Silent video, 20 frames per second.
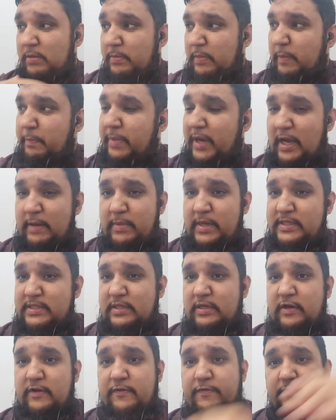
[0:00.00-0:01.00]
I'm by
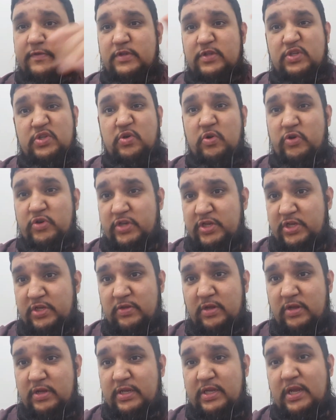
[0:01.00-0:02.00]
myself, just talking to you
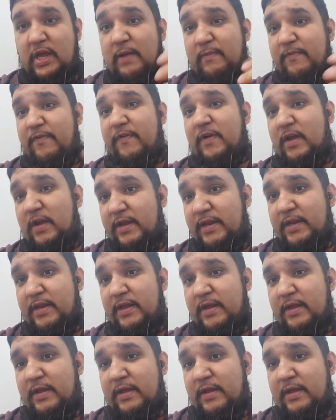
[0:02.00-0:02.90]
lot here, I'm fine.